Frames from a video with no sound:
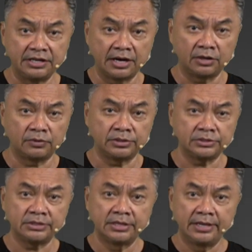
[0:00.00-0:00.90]

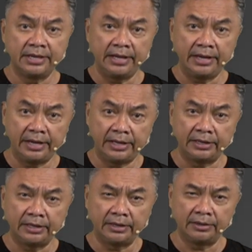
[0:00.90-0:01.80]
hours,
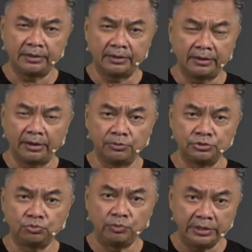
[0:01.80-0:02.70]
and I
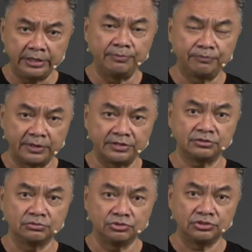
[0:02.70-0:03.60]
was really
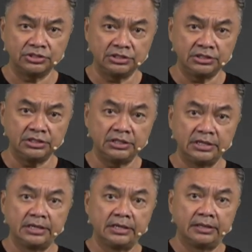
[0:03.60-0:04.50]
impressed to see
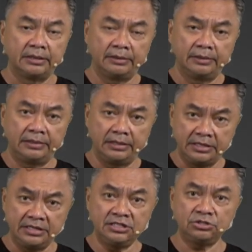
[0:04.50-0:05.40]

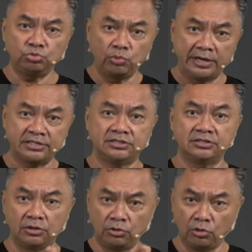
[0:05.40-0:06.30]
east, west,
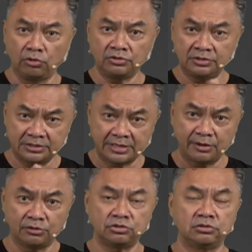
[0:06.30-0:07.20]
north,
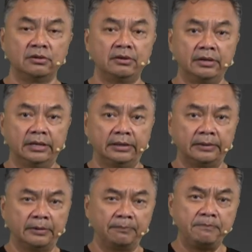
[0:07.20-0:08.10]
south
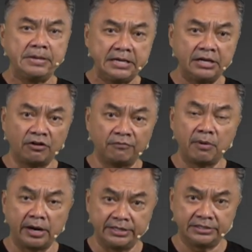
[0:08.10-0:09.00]
meeting of
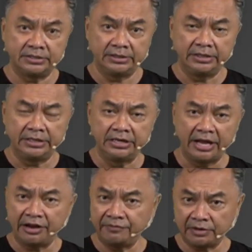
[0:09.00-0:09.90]
minds. In
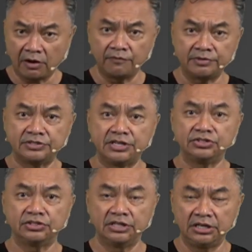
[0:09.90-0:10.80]
every
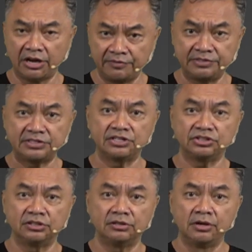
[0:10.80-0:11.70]
conversation, in every
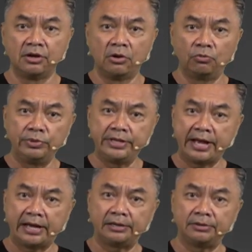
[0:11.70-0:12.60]
session, we
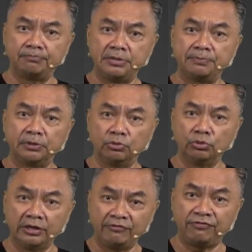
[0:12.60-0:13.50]
had people who
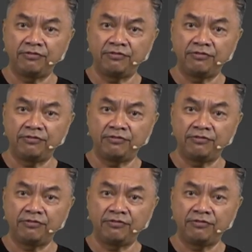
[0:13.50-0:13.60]
live